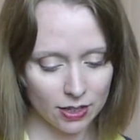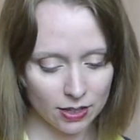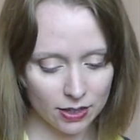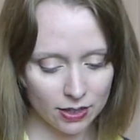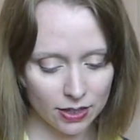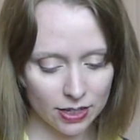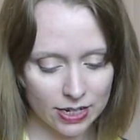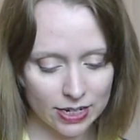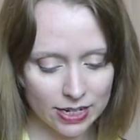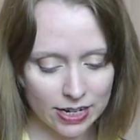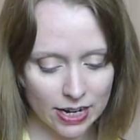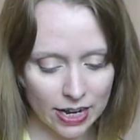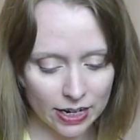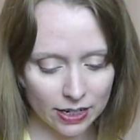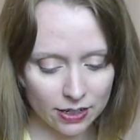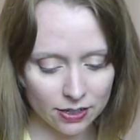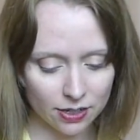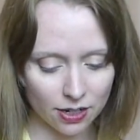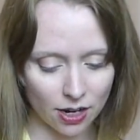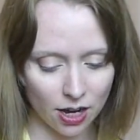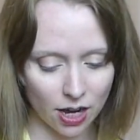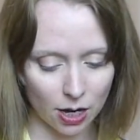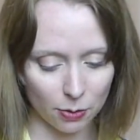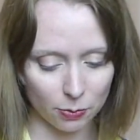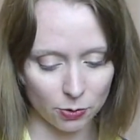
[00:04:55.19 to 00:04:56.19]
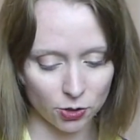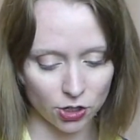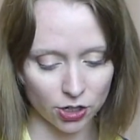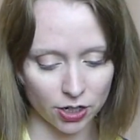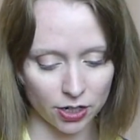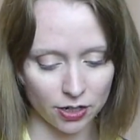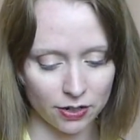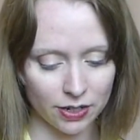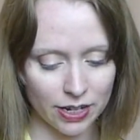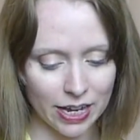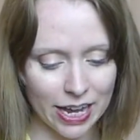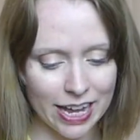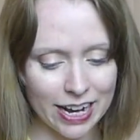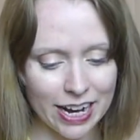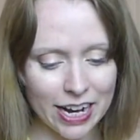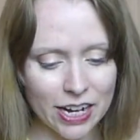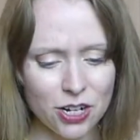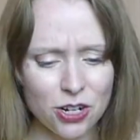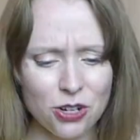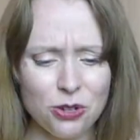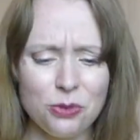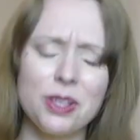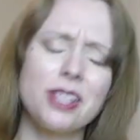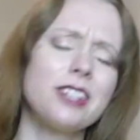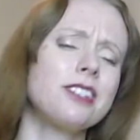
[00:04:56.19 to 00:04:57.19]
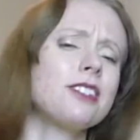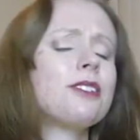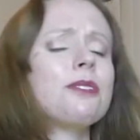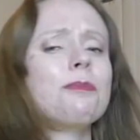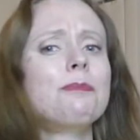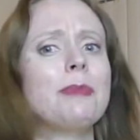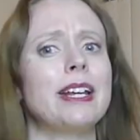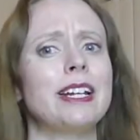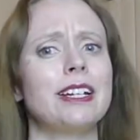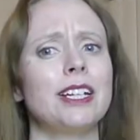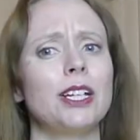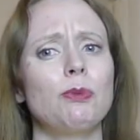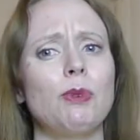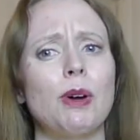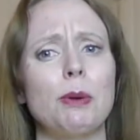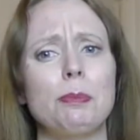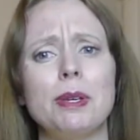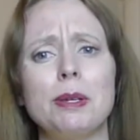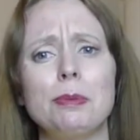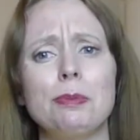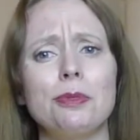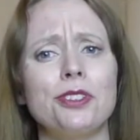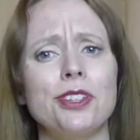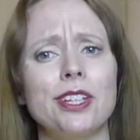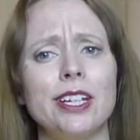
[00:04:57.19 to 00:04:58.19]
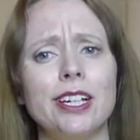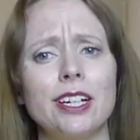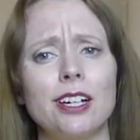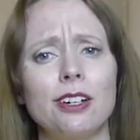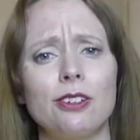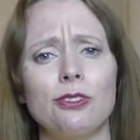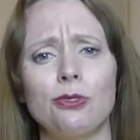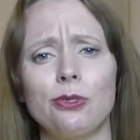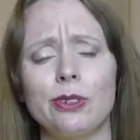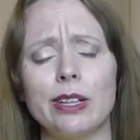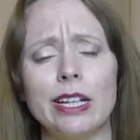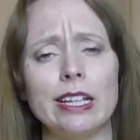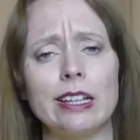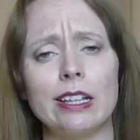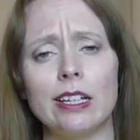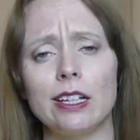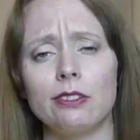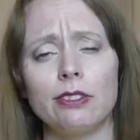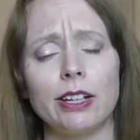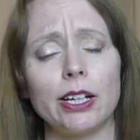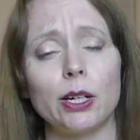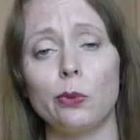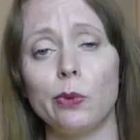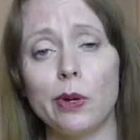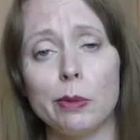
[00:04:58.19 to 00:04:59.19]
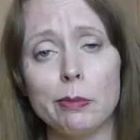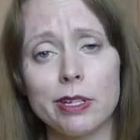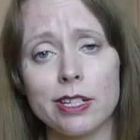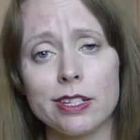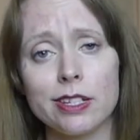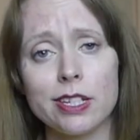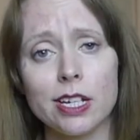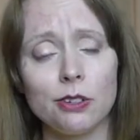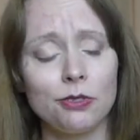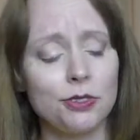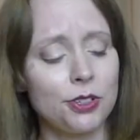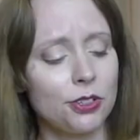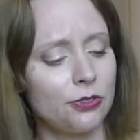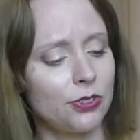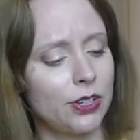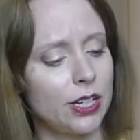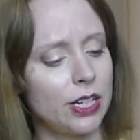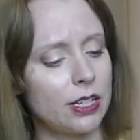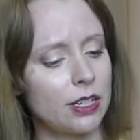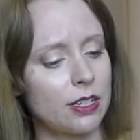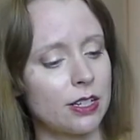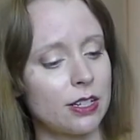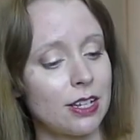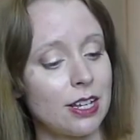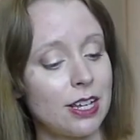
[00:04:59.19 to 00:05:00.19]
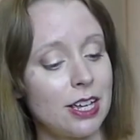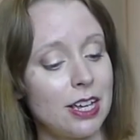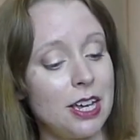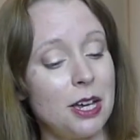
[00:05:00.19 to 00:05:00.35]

The next option, and I know this is mainly what people think of when they think of like women's self-defense,